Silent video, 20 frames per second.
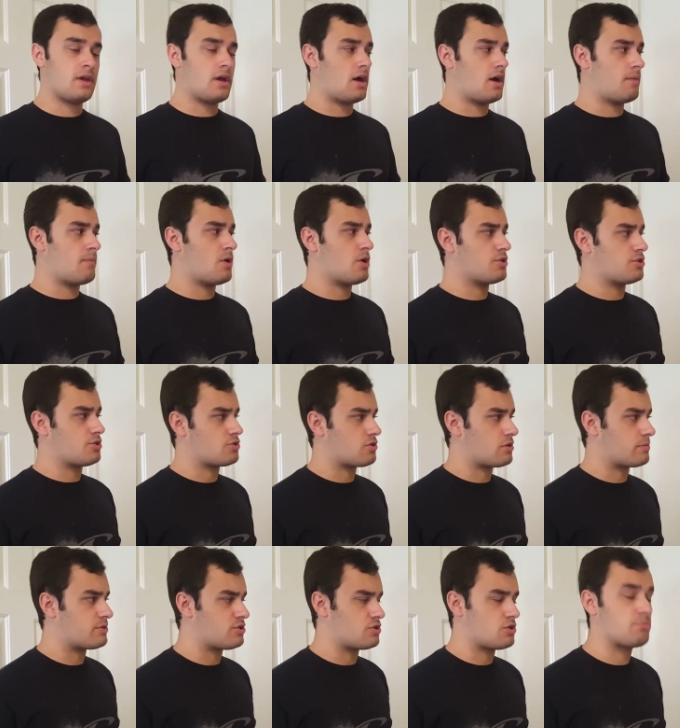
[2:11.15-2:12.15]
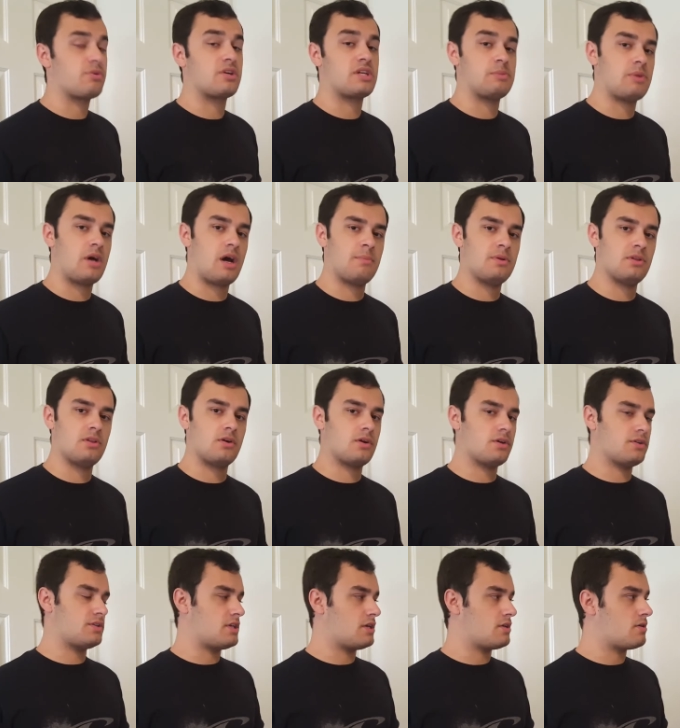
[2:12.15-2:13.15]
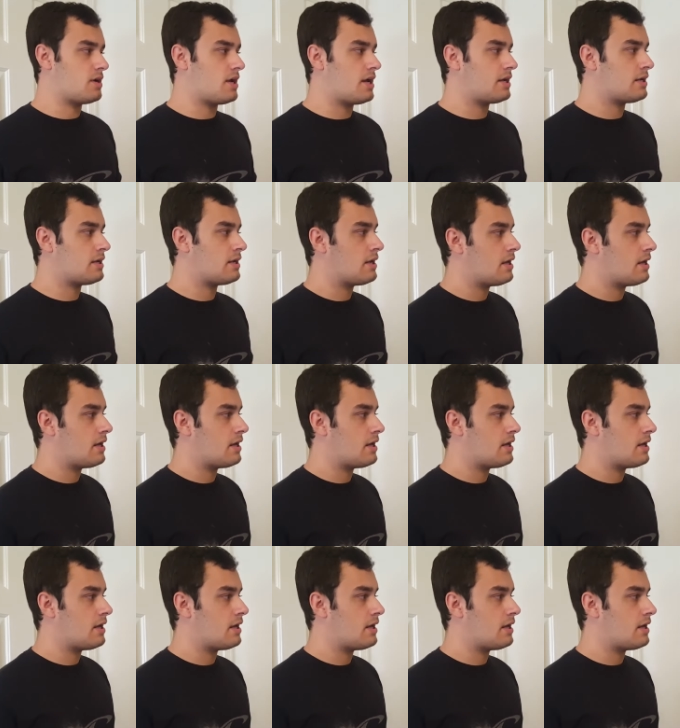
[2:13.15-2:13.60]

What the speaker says: Her descriptions are pretty popular on the internet.